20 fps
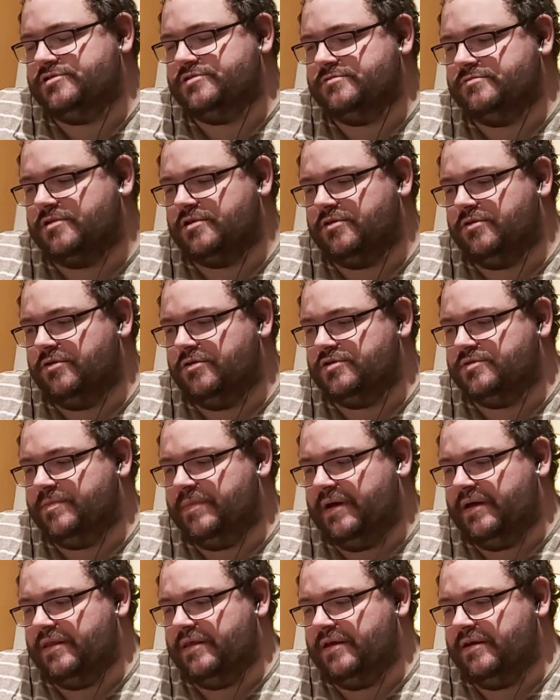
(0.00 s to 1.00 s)
and recruits
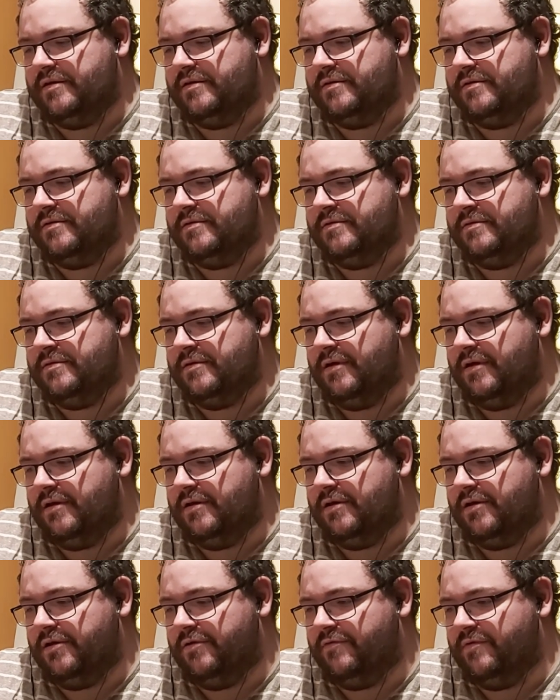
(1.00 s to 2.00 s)
back then,
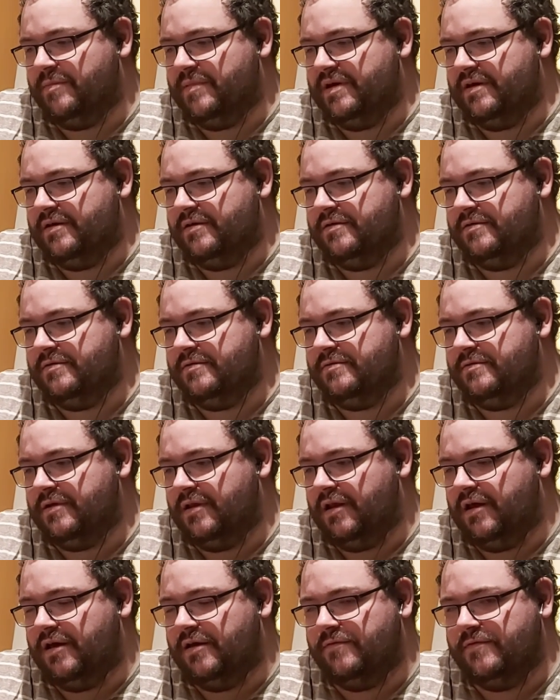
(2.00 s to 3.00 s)
and none of them are
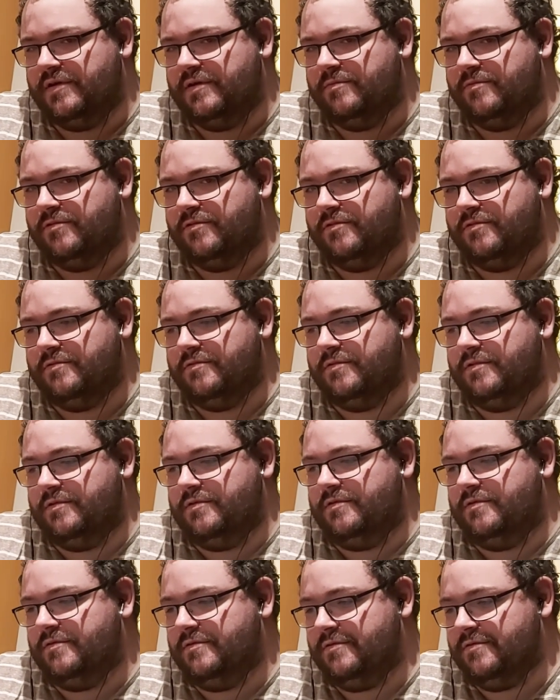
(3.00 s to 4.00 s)
alive anymore.
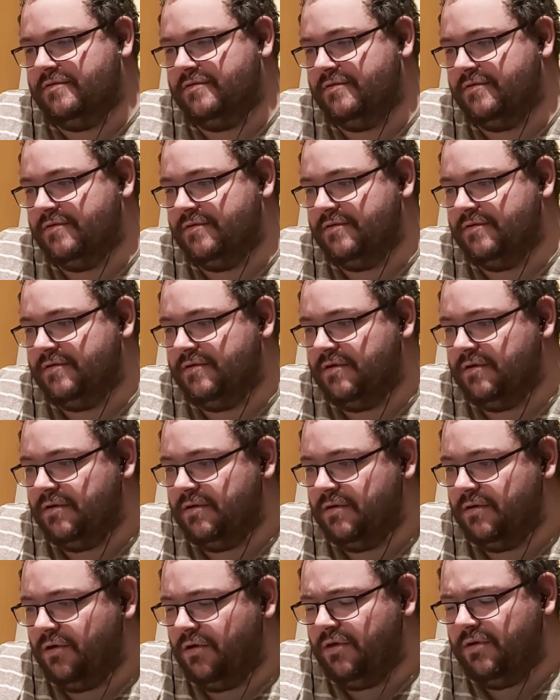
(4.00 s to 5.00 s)

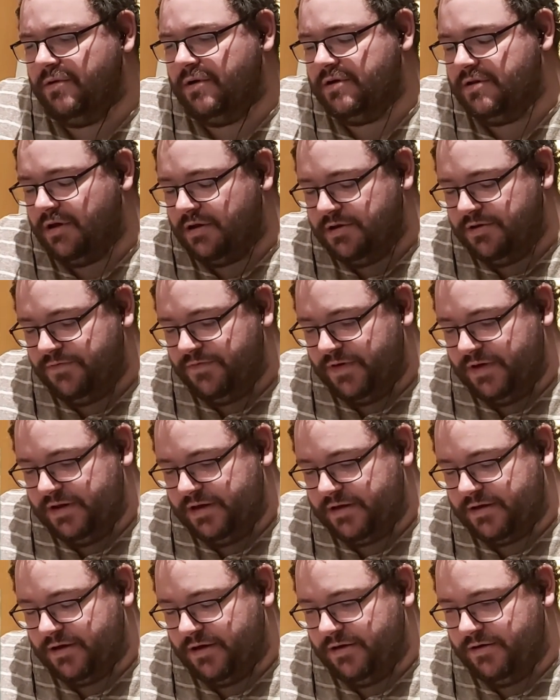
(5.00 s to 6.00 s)
Although I do find
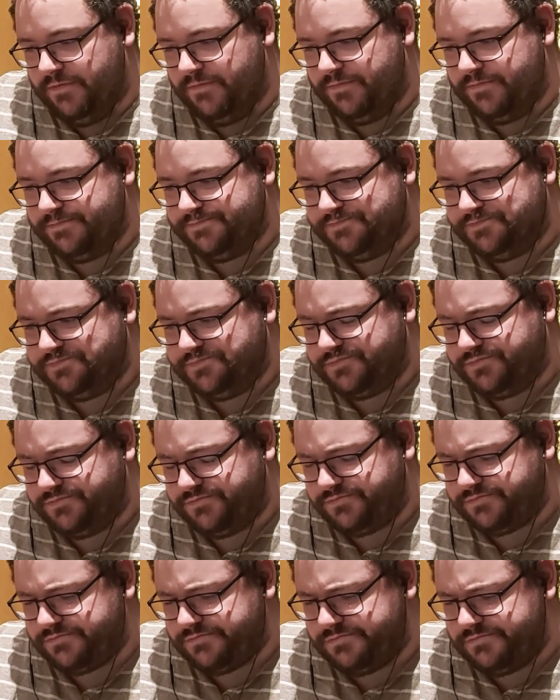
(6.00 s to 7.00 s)
it kind of,
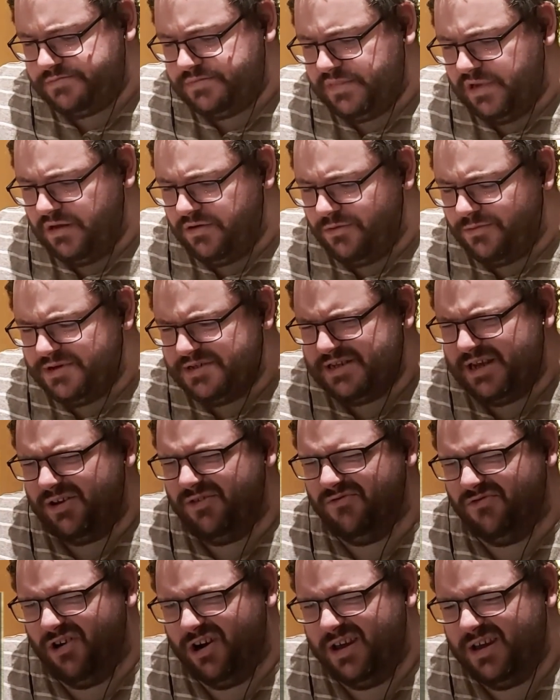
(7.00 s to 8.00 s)
I don't want to say
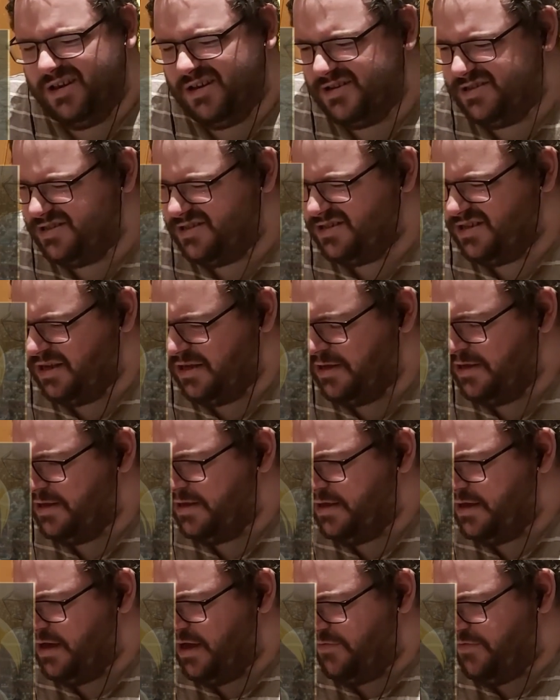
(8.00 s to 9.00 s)
ironic,
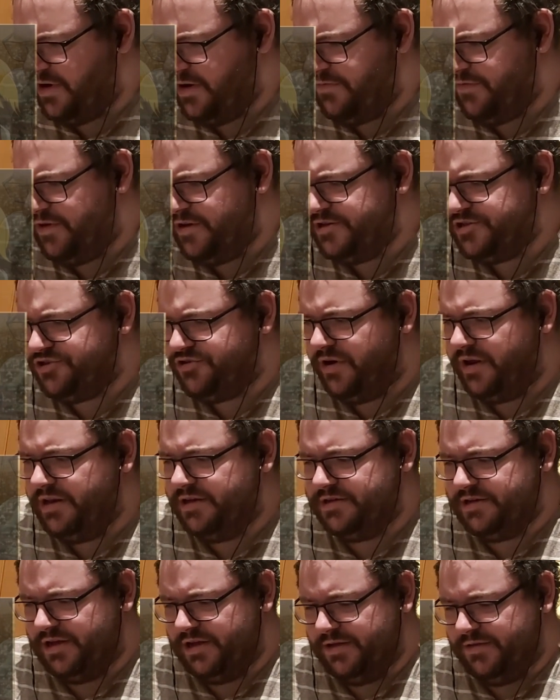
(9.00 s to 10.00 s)
I find it very
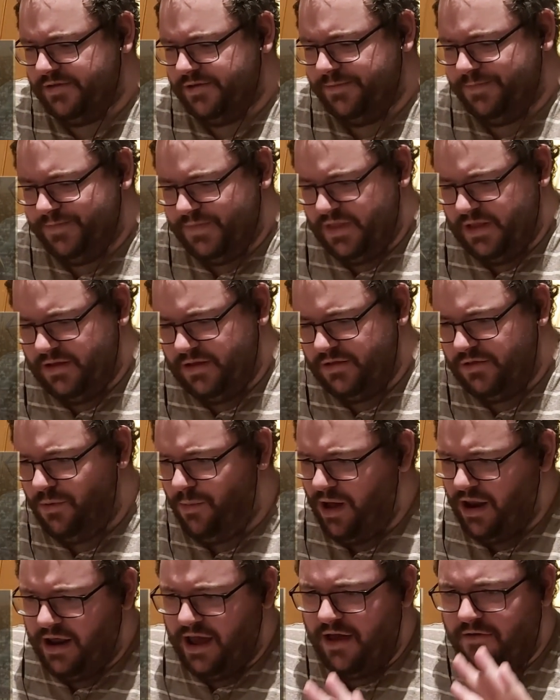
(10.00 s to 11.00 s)
strange, like, that no
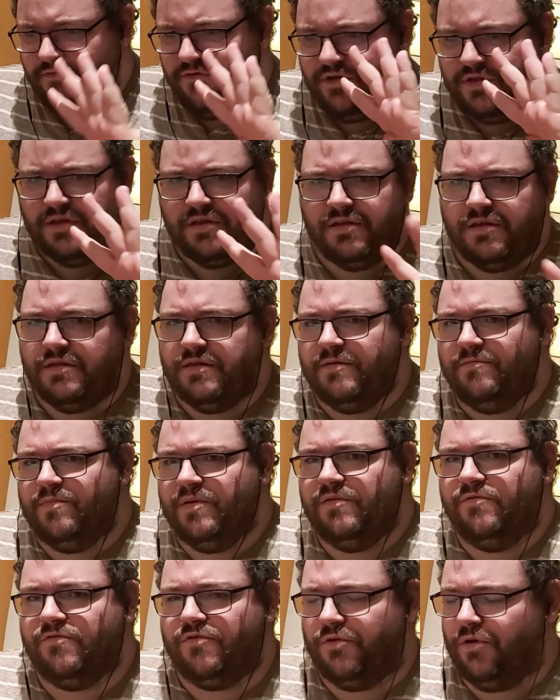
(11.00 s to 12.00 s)
matter everything that they've
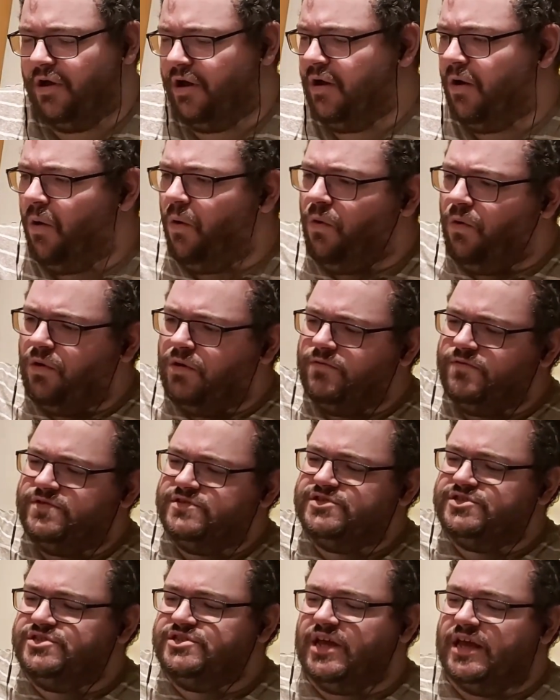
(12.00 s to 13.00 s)
been through, like all of
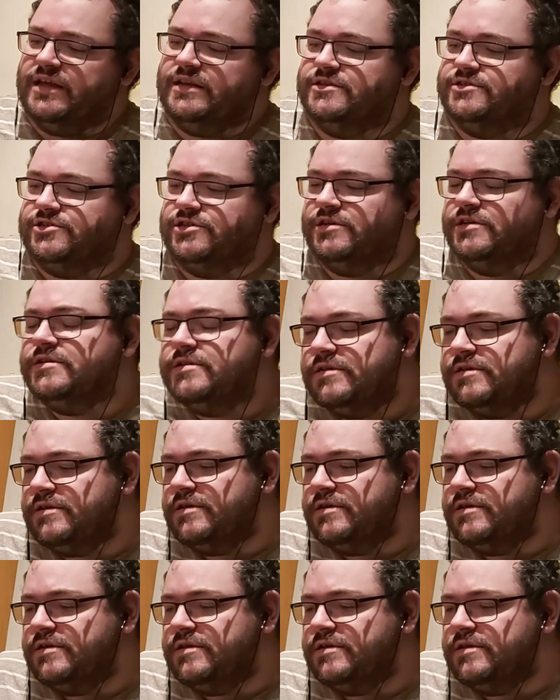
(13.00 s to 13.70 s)
this danger,